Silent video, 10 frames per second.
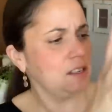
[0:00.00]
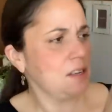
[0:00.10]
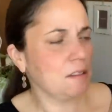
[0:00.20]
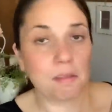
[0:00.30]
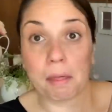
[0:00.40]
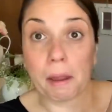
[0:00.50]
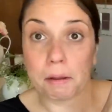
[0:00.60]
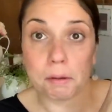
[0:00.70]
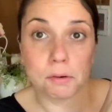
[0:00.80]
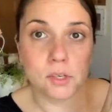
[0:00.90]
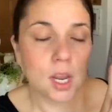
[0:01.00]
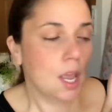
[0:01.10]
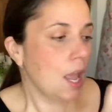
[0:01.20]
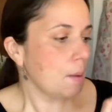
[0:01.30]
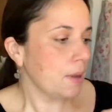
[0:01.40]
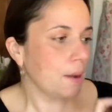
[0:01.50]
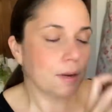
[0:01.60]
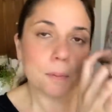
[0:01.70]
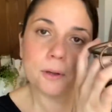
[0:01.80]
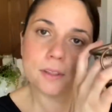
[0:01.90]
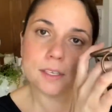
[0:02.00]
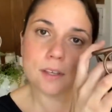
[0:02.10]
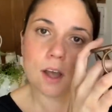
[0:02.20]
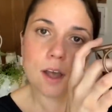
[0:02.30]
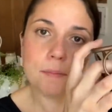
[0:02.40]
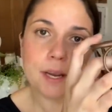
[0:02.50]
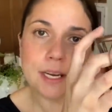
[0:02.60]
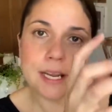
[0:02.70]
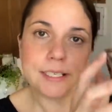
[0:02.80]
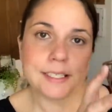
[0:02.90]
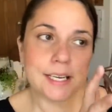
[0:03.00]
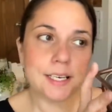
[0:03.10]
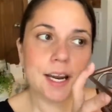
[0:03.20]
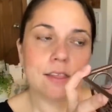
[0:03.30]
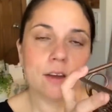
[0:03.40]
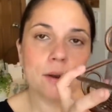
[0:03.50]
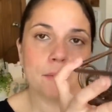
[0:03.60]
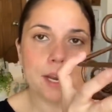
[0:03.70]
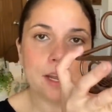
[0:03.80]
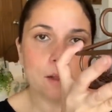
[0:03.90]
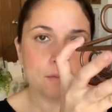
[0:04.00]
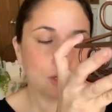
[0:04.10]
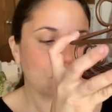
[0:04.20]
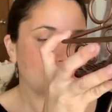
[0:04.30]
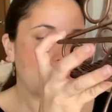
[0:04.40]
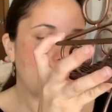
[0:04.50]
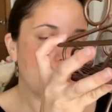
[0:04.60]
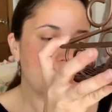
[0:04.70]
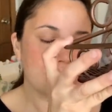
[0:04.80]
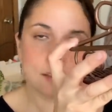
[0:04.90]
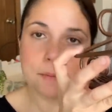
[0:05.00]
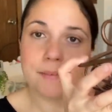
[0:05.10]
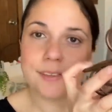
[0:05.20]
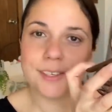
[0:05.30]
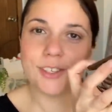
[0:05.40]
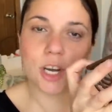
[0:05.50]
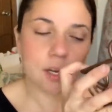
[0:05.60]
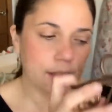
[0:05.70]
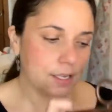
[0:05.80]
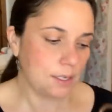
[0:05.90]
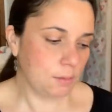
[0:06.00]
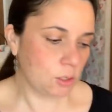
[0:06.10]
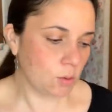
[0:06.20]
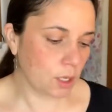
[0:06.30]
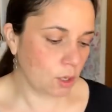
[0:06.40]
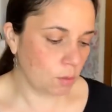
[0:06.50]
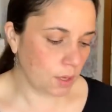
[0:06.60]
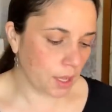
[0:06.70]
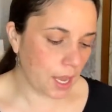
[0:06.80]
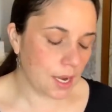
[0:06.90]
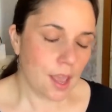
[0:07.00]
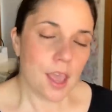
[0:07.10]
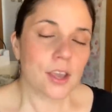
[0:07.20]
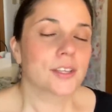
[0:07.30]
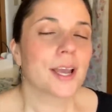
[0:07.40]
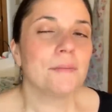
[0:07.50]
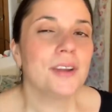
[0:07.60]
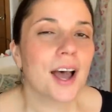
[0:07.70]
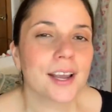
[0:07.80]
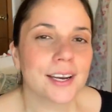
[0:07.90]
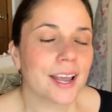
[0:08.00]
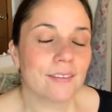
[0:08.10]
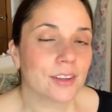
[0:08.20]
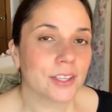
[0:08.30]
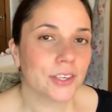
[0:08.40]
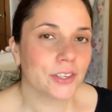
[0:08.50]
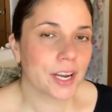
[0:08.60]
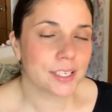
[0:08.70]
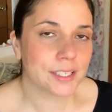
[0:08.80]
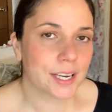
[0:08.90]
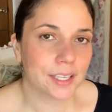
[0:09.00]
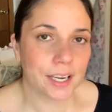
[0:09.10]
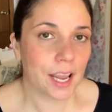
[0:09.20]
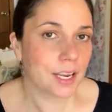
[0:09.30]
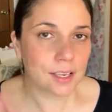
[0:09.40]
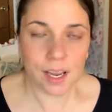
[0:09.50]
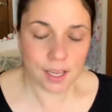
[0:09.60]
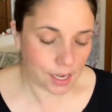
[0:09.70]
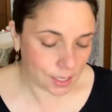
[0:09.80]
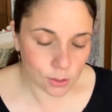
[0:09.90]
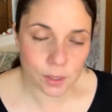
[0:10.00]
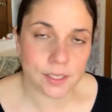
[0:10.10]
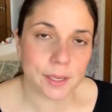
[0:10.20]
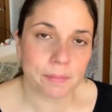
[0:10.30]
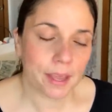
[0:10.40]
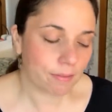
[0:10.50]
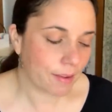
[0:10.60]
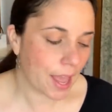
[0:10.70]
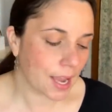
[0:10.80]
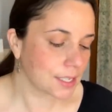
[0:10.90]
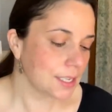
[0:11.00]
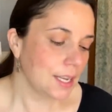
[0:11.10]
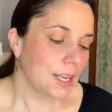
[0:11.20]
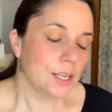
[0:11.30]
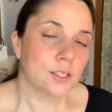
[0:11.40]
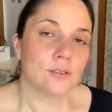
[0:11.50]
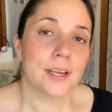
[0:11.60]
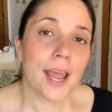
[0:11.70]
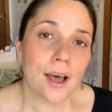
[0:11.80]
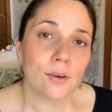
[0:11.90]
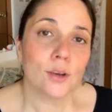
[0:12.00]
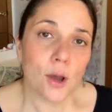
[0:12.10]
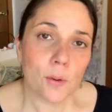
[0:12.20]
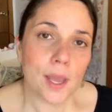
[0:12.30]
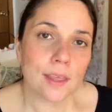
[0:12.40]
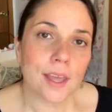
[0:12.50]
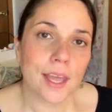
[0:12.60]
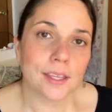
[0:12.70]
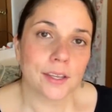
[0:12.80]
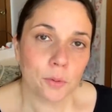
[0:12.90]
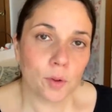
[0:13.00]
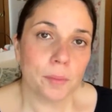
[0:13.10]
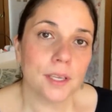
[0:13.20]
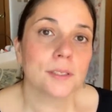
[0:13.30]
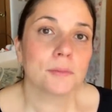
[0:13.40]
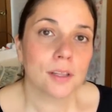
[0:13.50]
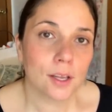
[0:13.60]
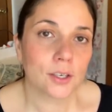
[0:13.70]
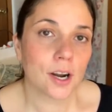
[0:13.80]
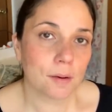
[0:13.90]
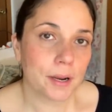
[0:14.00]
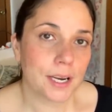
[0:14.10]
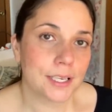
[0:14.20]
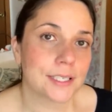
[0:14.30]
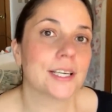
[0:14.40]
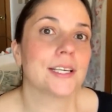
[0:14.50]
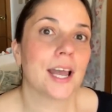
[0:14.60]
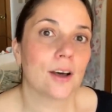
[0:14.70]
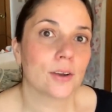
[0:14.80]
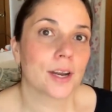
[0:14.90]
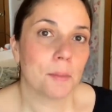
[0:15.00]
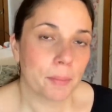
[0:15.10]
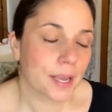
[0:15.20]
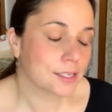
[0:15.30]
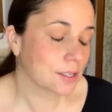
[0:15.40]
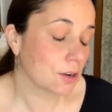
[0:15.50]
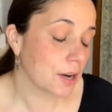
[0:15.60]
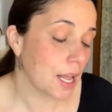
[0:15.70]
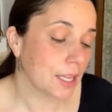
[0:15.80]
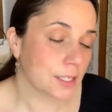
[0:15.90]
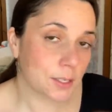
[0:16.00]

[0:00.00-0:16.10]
It's not that huge, but I'm going to put this on my nightstand and I thought it might help to corral some of the junk that seems to accumulate because I'm not going to have a clear nightstand. Like I, I, I, need to accept that fact. So now knowing that there will be some clutter on my nightstand, how can I best corral it?